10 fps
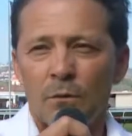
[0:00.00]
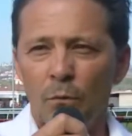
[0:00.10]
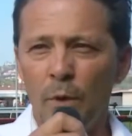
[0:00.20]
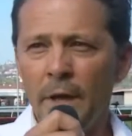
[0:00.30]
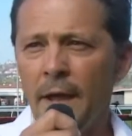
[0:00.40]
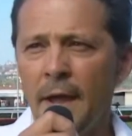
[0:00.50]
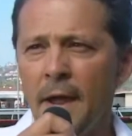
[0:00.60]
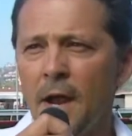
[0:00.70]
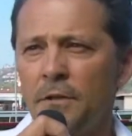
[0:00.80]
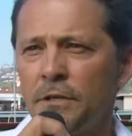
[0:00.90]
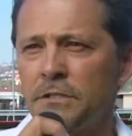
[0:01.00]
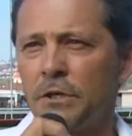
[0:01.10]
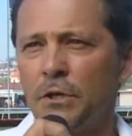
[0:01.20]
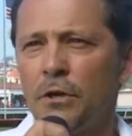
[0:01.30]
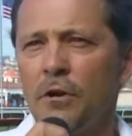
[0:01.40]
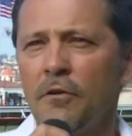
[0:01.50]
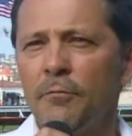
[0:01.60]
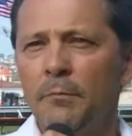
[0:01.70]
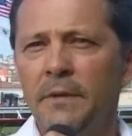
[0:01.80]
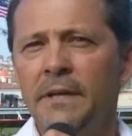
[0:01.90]
Where the
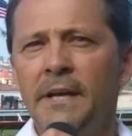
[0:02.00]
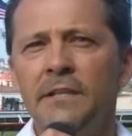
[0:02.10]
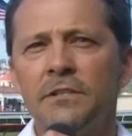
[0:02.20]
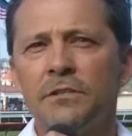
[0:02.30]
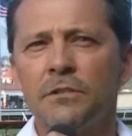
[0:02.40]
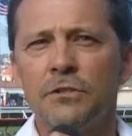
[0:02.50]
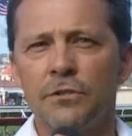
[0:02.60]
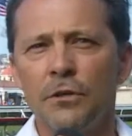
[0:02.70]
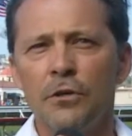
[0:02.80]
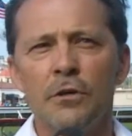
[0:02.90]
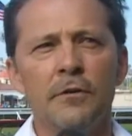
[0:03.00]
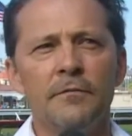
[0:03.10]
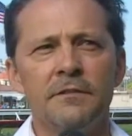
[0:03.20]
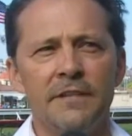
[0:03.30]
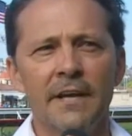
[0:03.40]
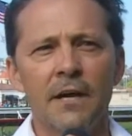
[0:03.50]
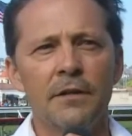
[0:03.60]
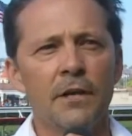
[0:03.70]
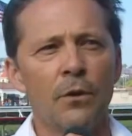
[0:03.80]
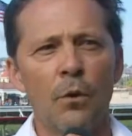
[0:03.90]
turf meets the surf down
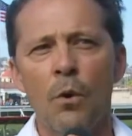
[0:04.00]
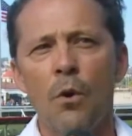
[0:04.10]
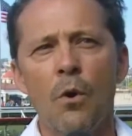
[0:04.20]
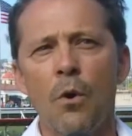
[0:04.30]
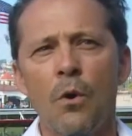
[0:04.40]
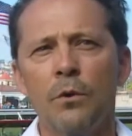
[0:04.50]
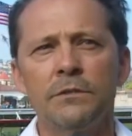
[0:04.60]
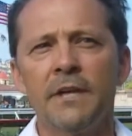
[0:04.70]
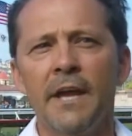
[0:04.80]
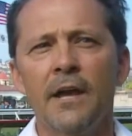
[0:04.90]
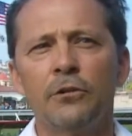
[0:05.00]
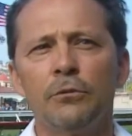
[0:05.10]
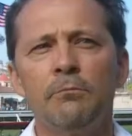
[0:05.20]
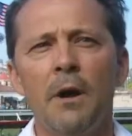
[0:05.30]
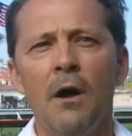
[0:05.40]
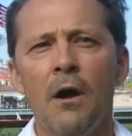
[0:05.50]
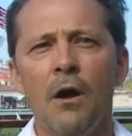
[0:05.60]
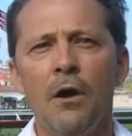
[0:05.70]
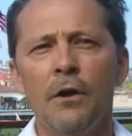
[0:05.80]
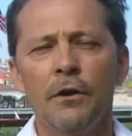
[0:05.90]
at Old Del
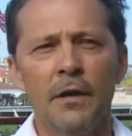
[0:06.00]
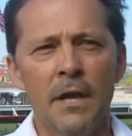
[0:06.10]
Mar.